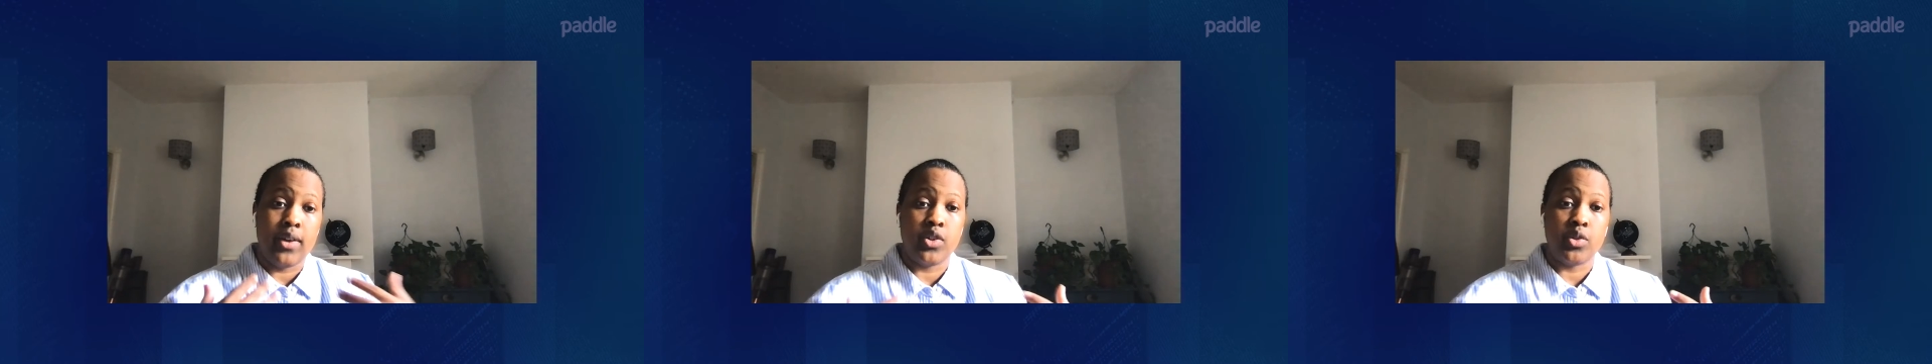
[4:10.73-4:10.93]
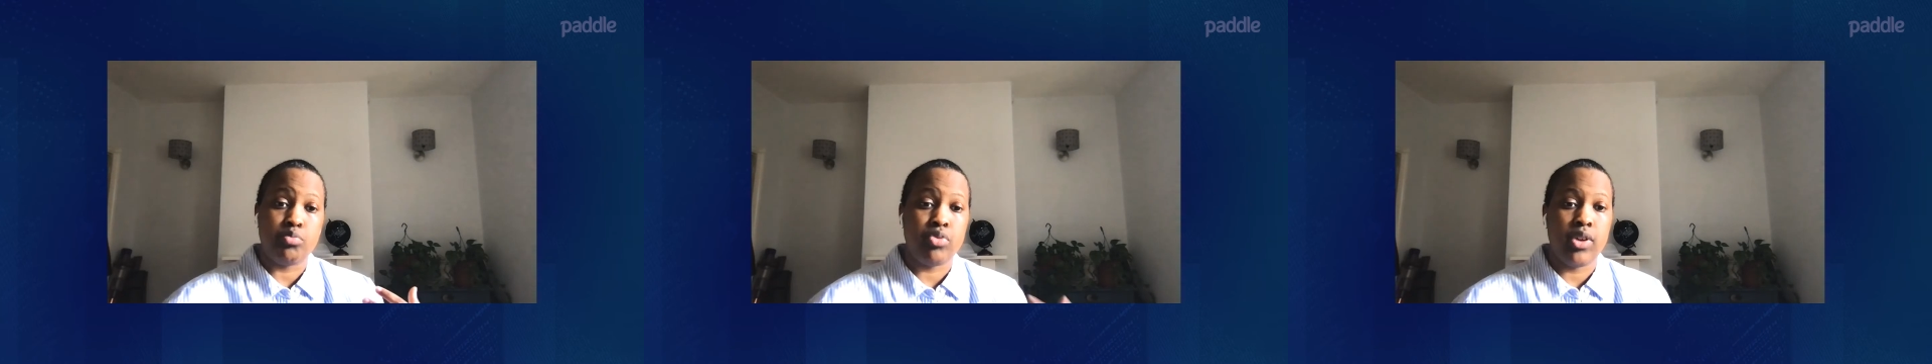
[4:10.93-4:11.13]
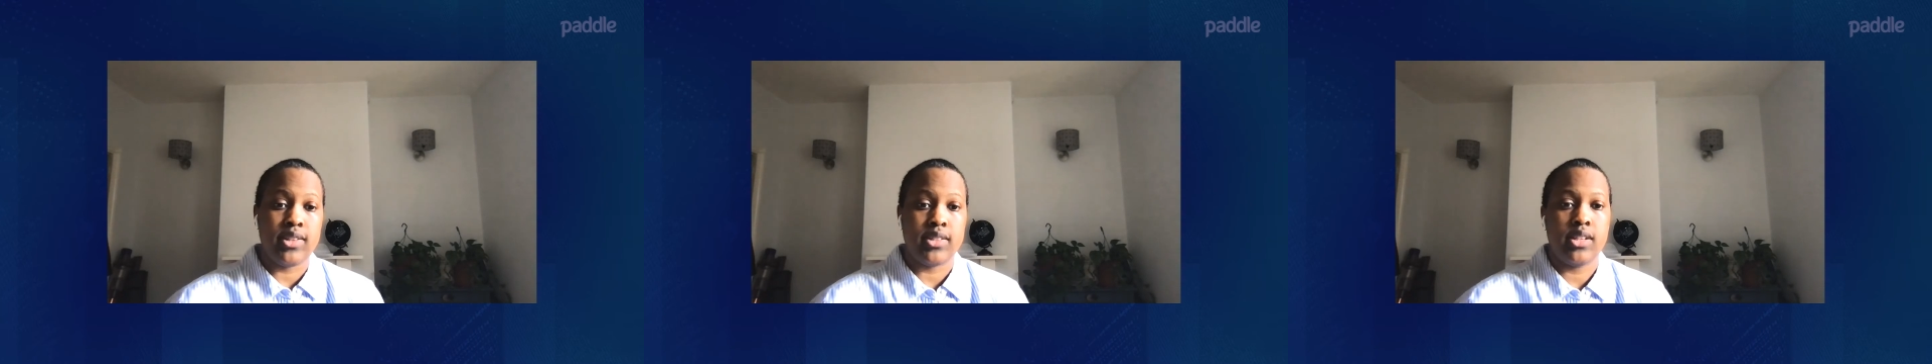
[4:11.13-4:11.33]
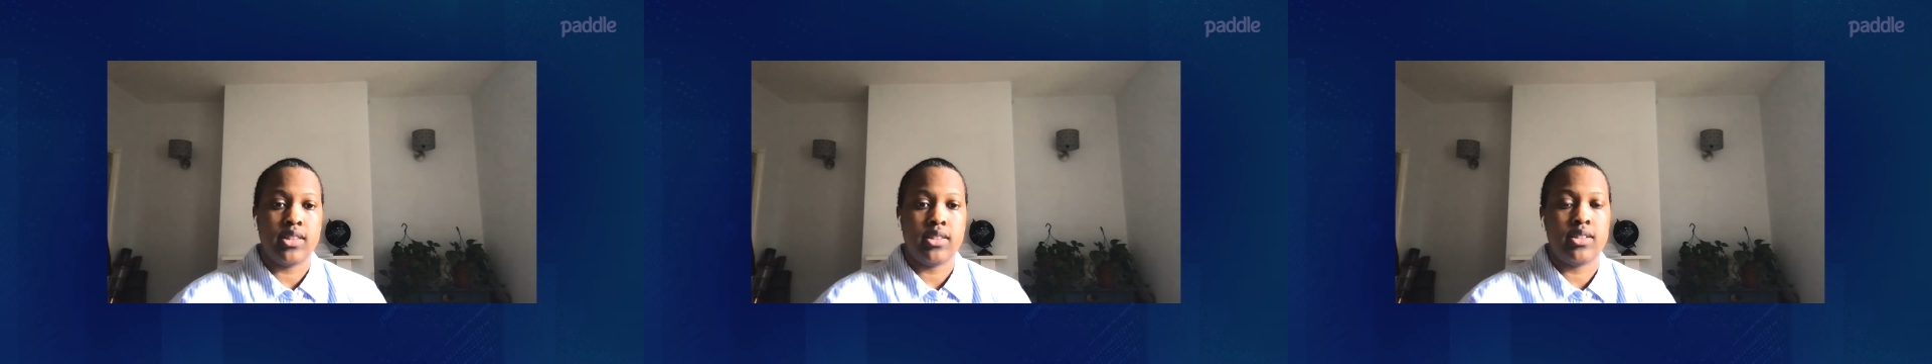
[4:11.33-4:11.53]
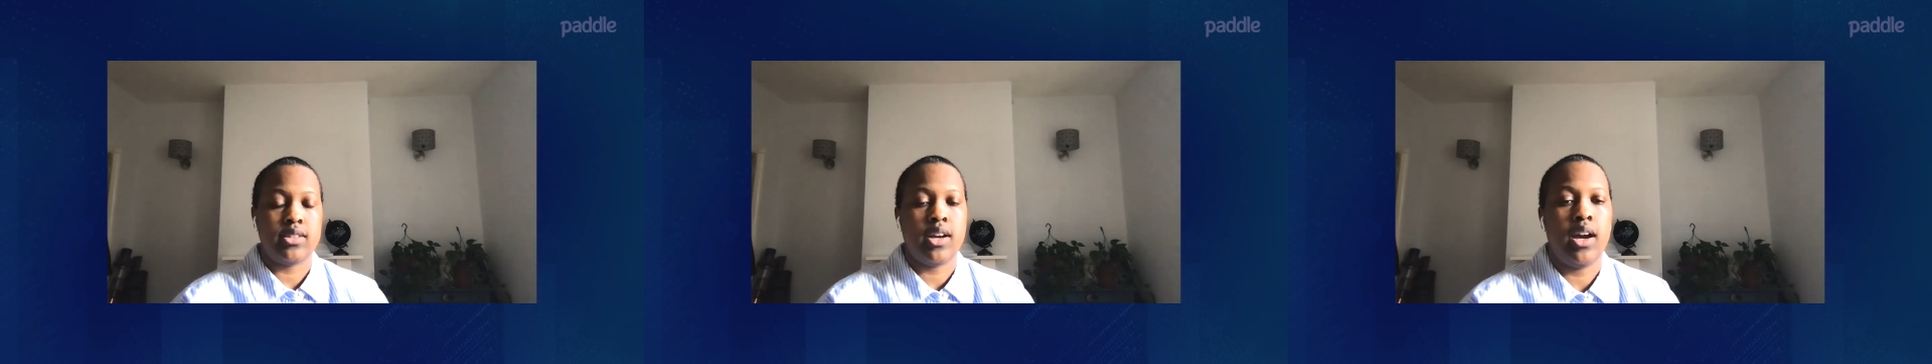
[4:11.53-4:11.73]
is present at the
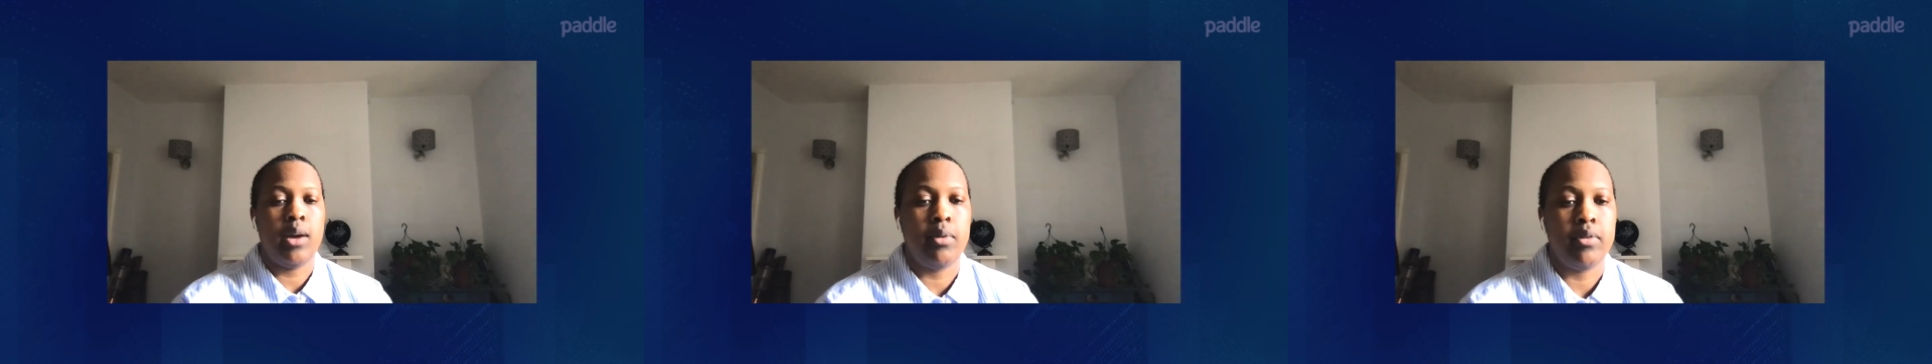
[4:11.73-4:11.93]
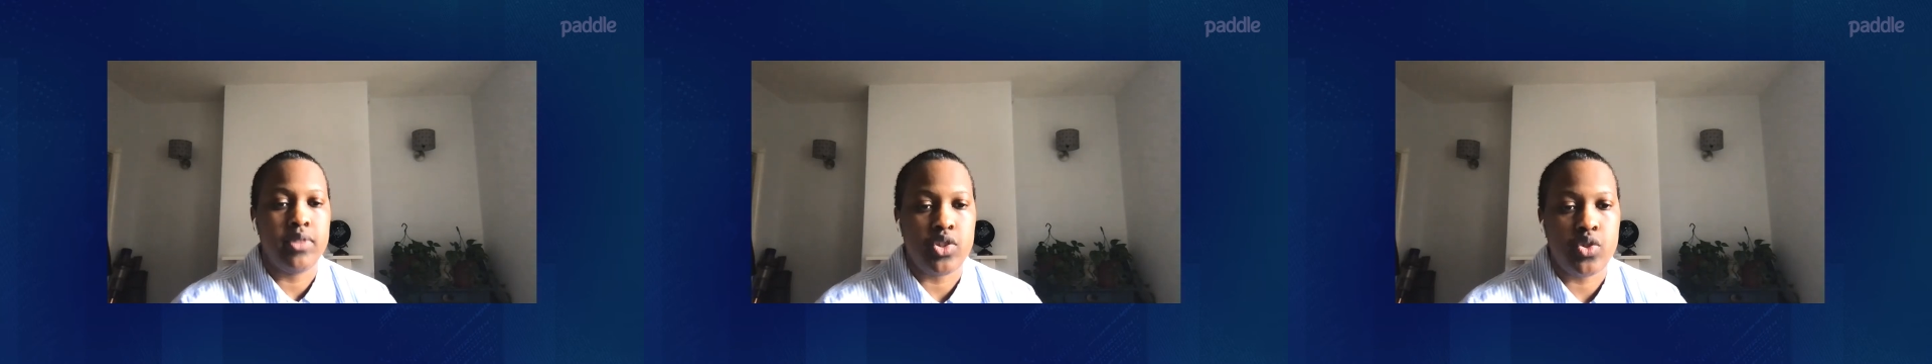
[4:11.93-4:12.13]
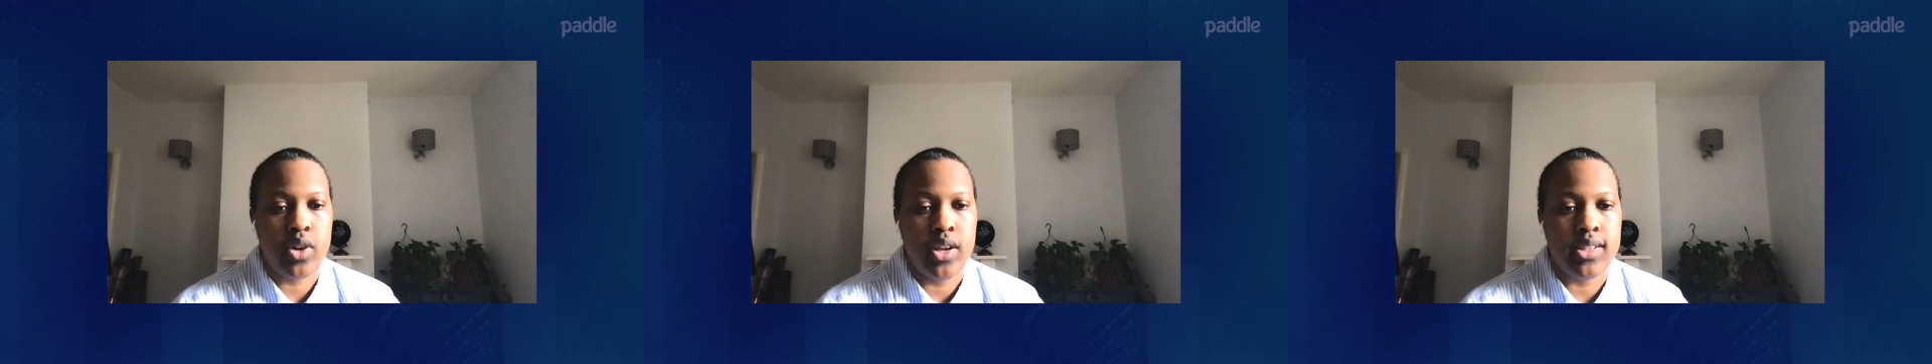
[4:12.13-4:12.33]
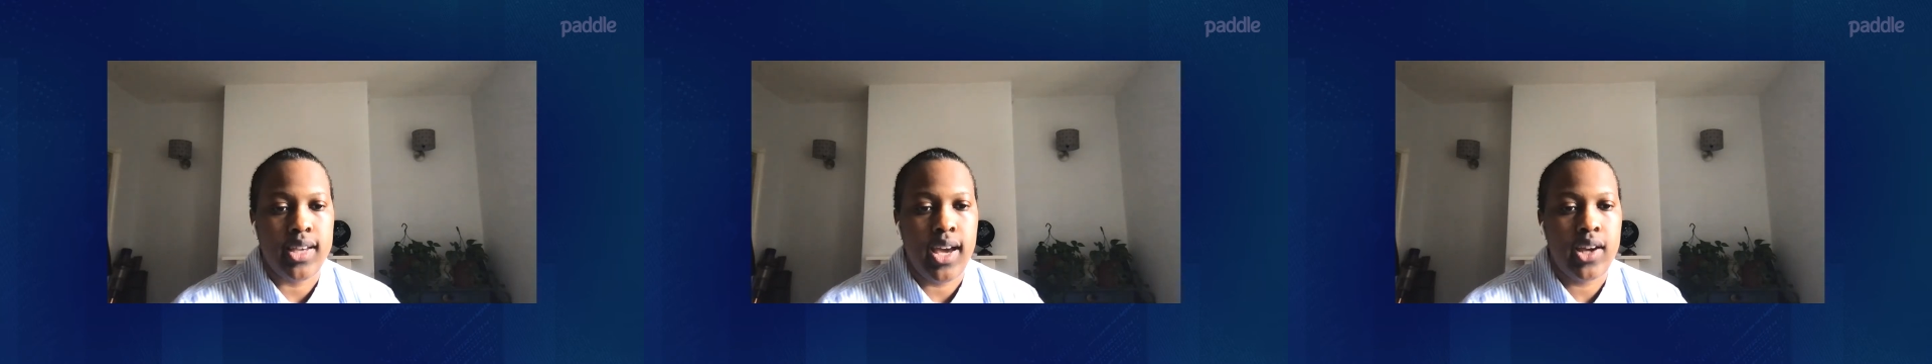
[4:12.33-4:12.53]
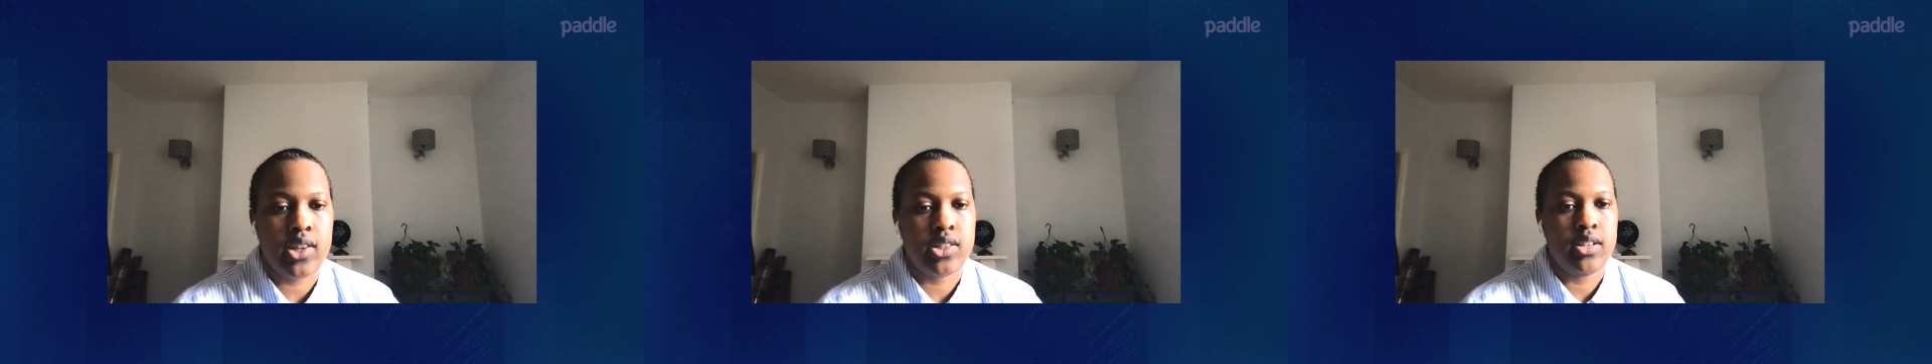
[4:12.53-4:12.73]
time of this
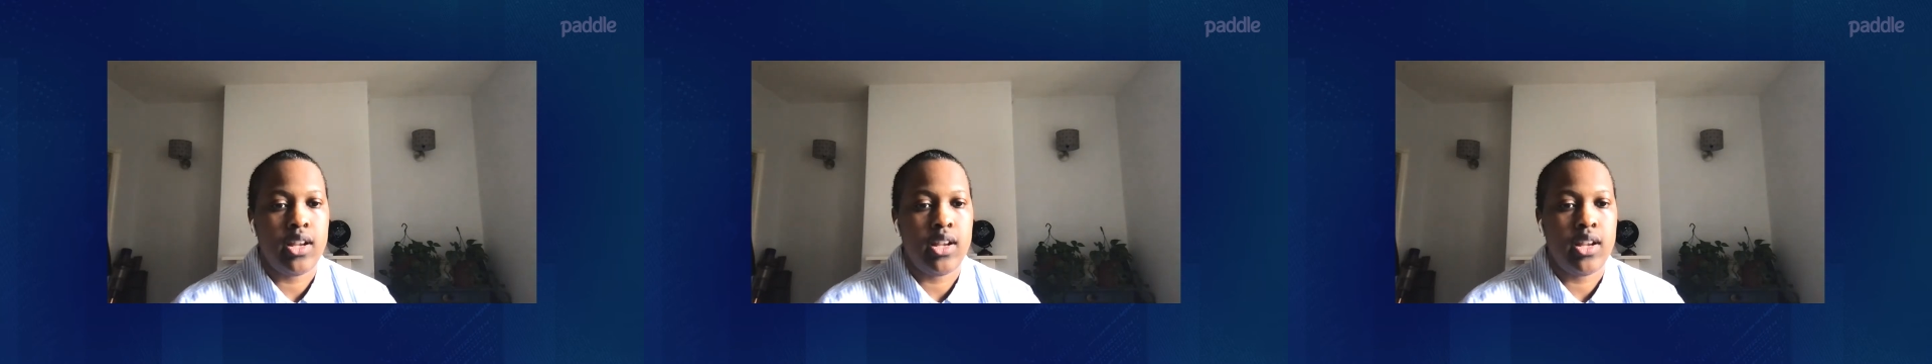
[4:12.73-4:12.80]
transaction.